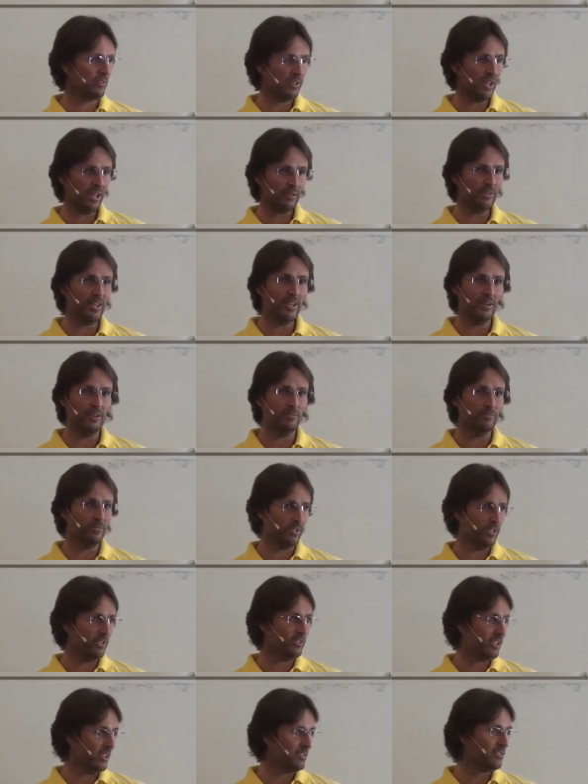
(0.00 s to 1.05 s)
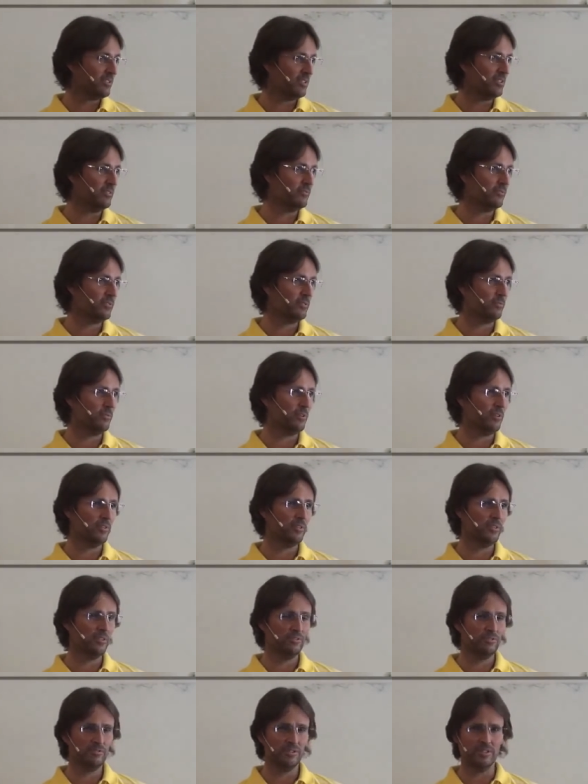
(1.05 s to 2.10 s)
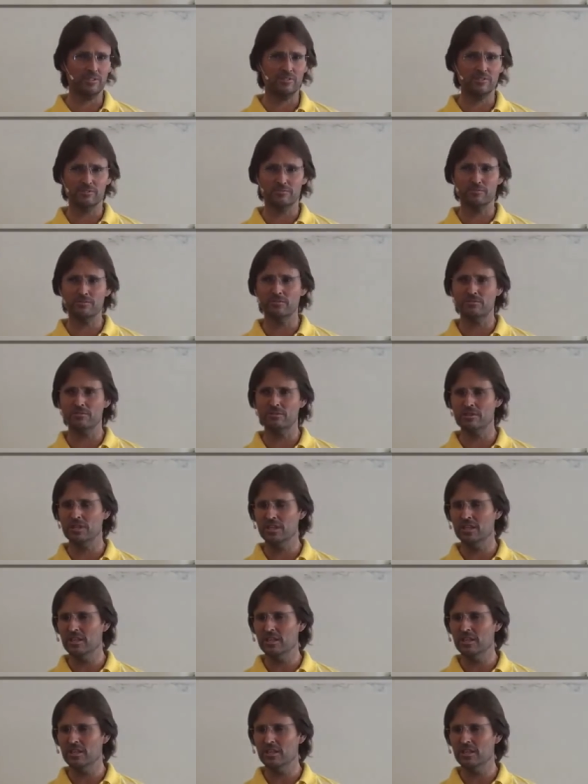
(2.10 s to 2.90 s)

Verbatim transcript: and now I'm pretty sensitive to what it triggers, of course,